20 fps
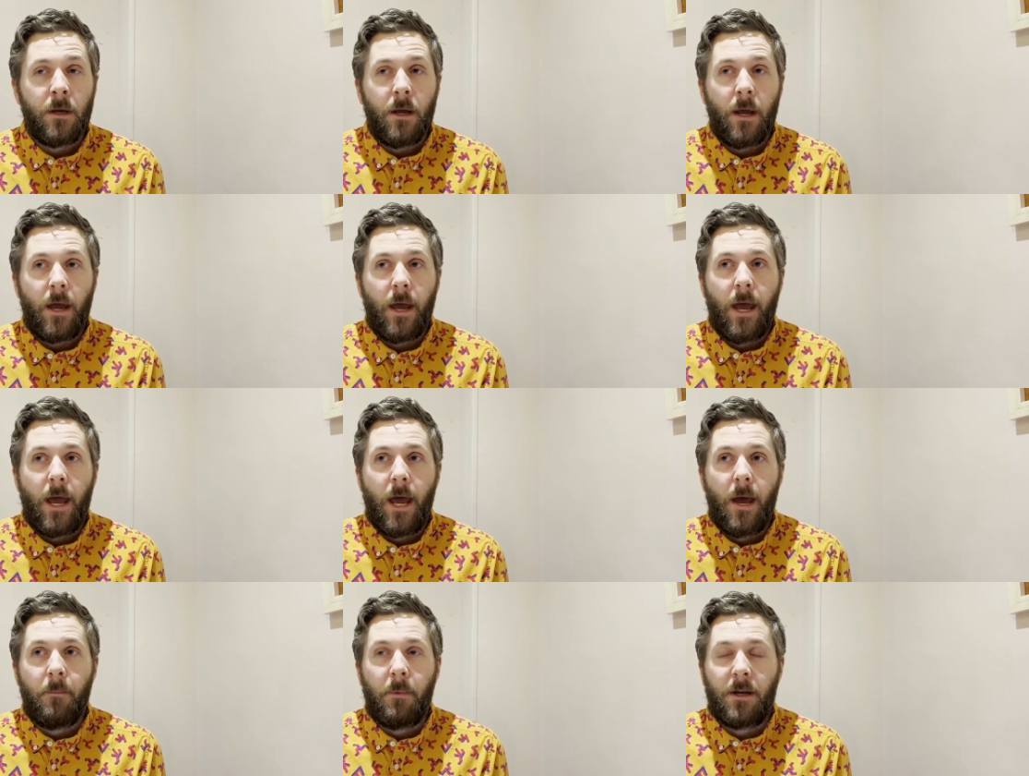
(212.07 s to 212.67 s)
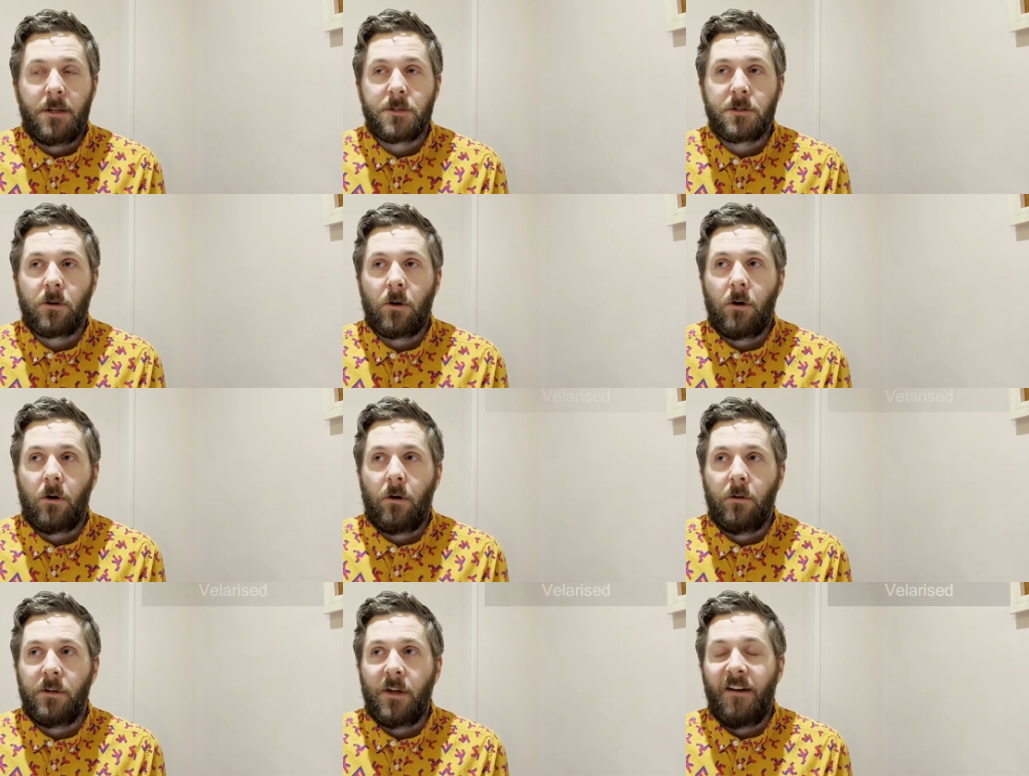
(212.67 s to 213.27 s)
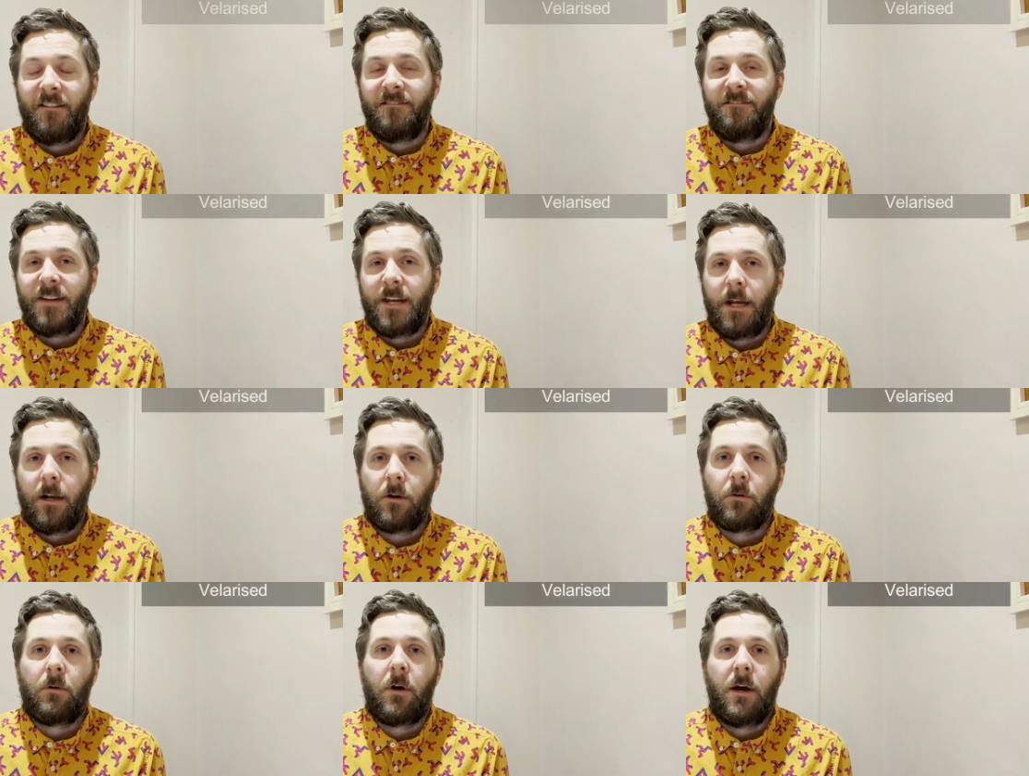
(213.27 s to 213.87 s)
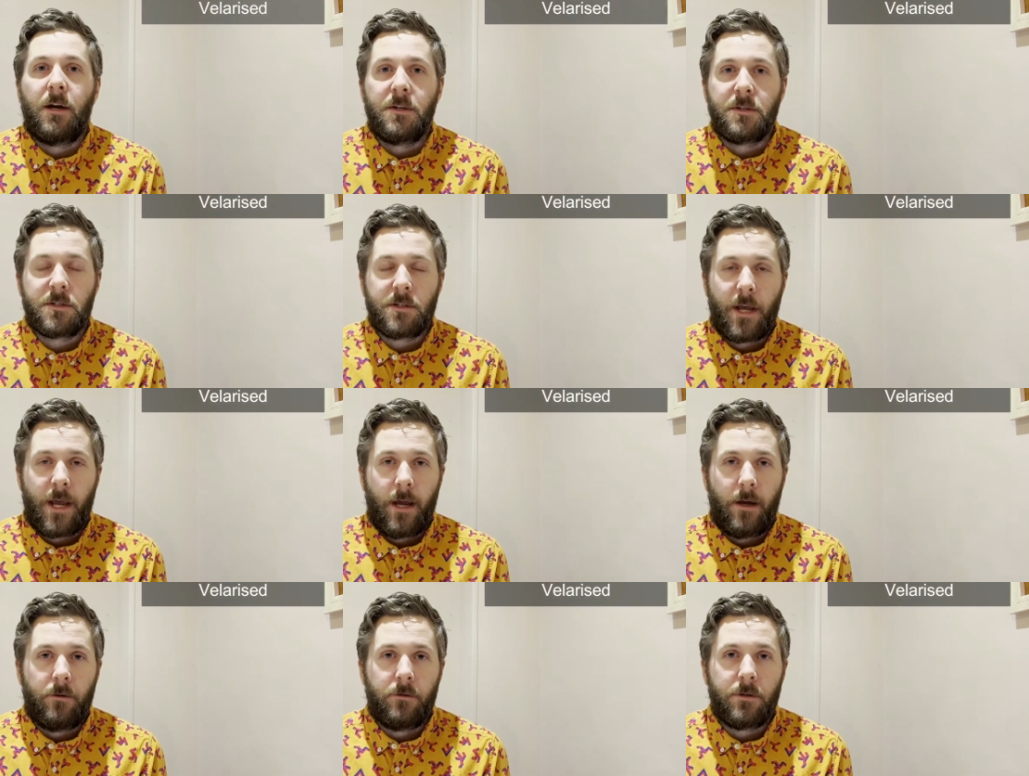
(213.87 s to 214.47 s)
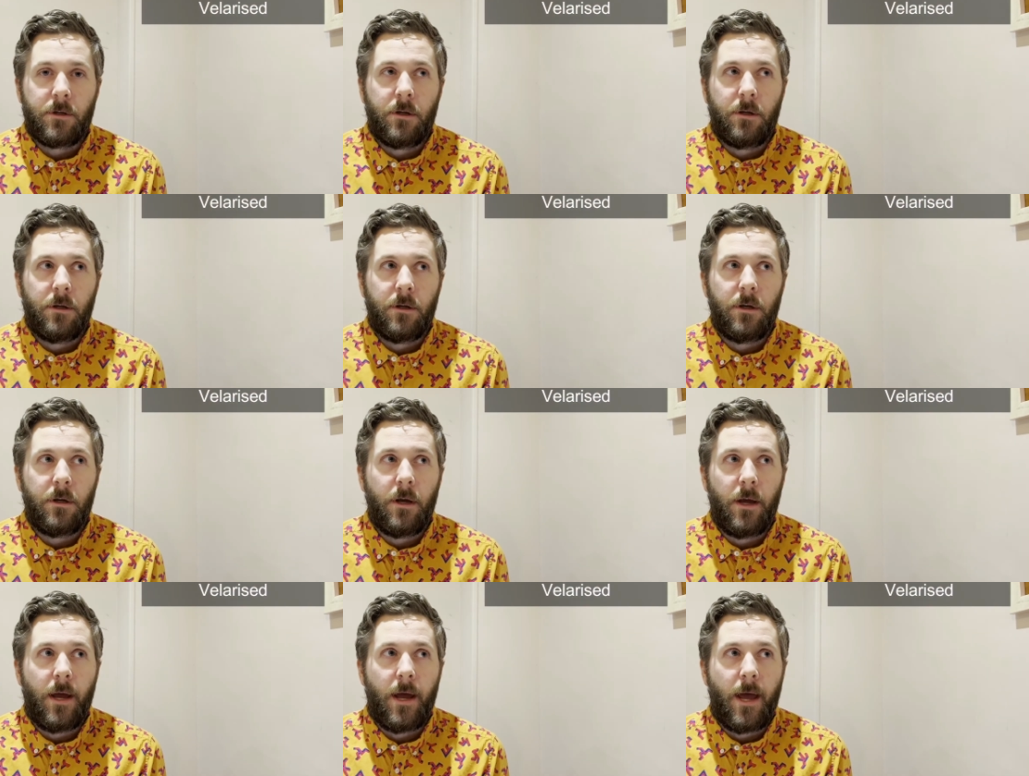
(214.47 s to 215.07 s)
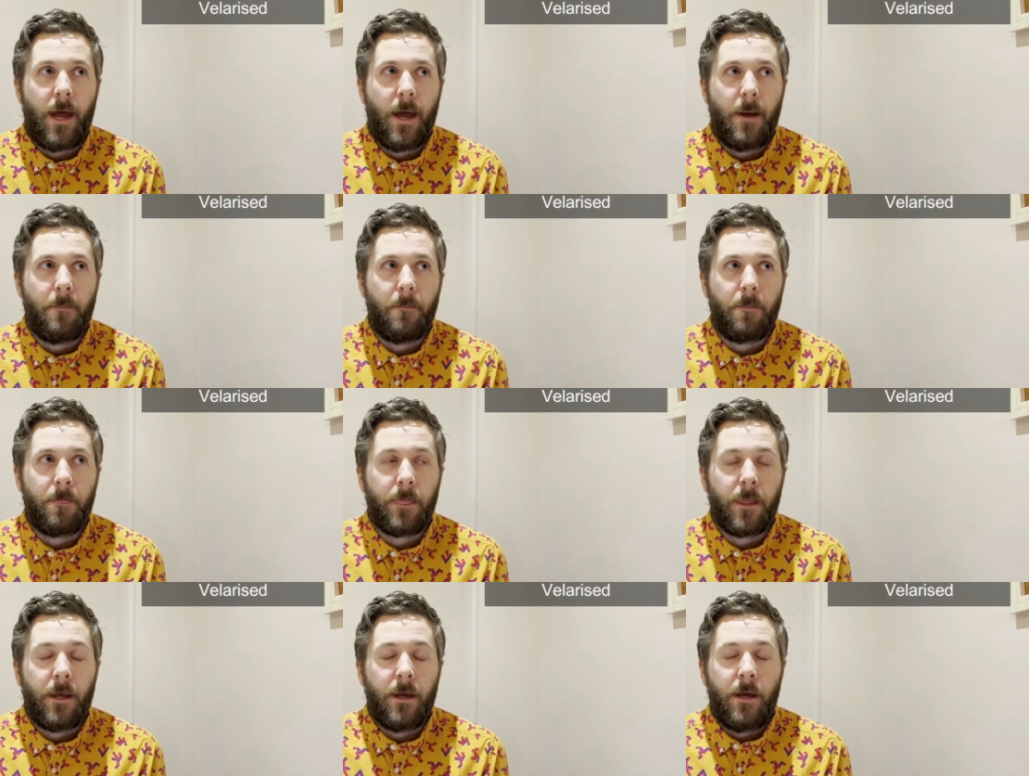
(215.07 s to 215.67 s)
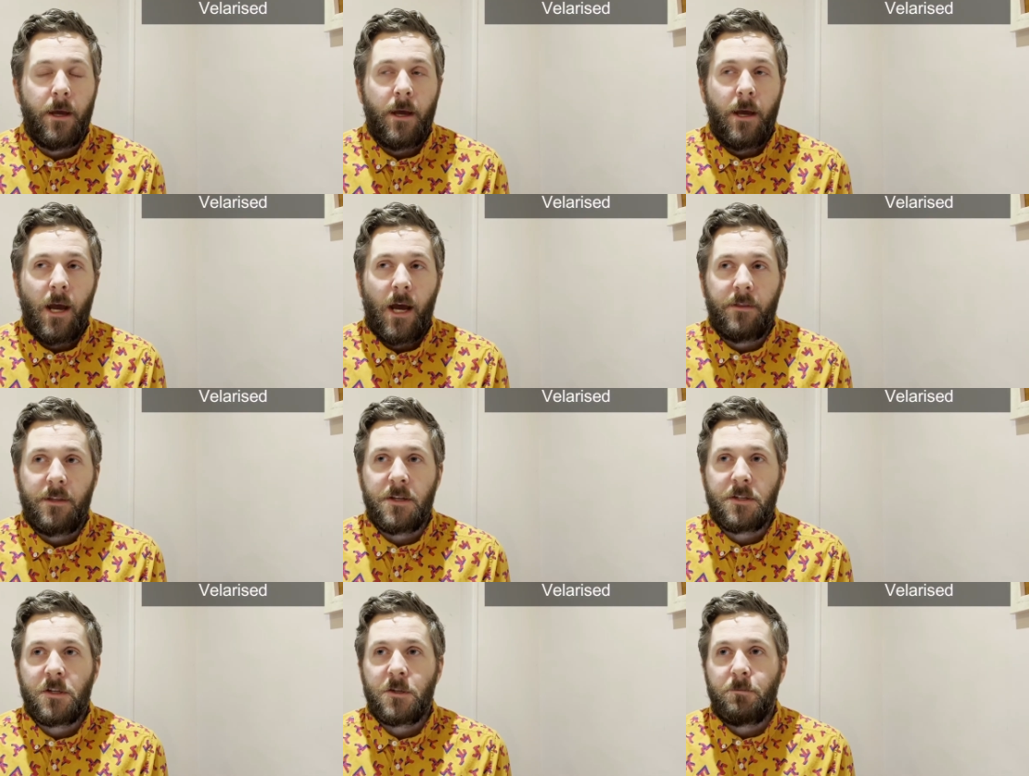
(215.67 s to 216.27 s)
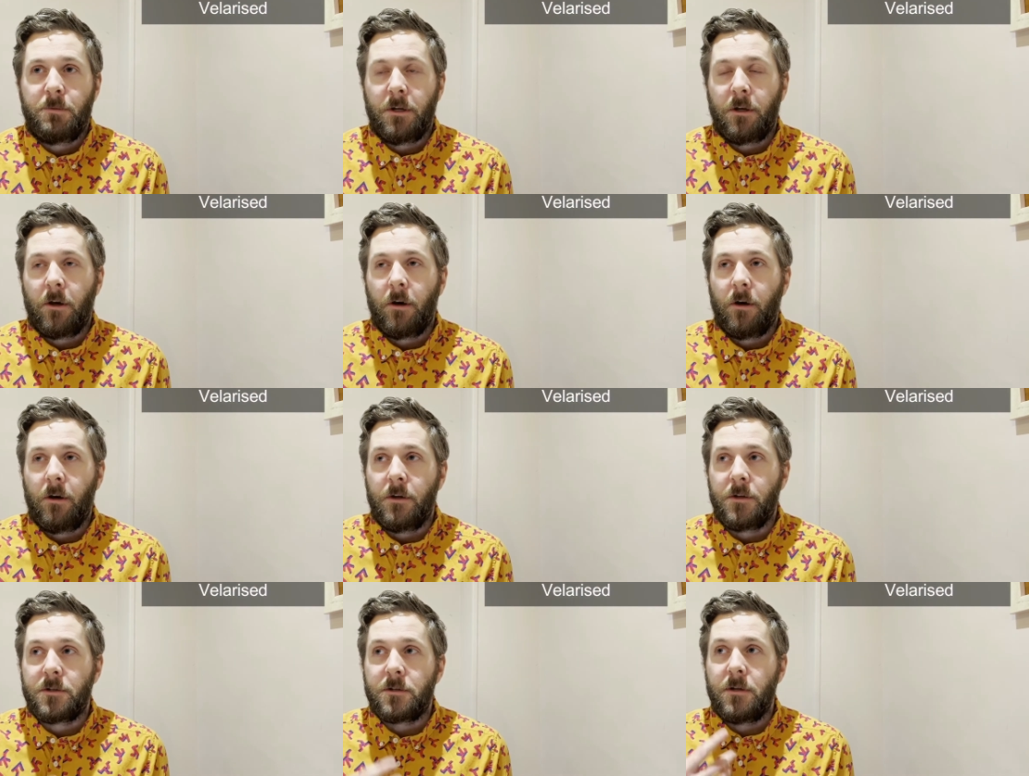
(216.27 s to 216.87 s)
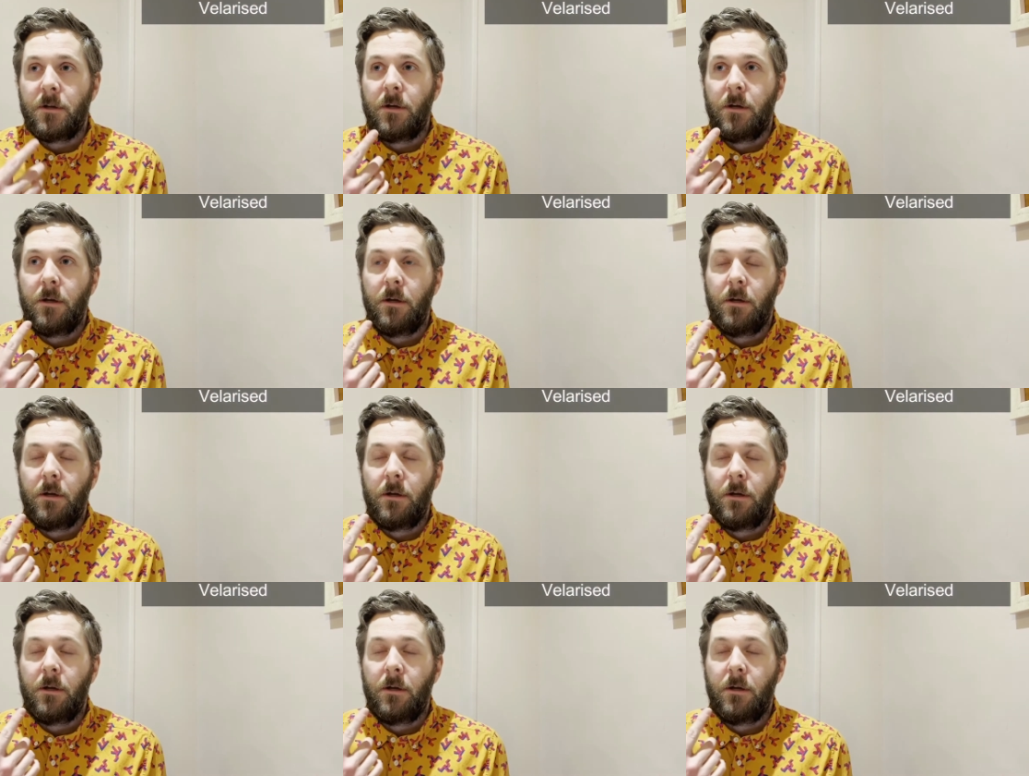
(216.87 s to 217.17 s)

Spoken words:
And it's called a velarized sound. And this is because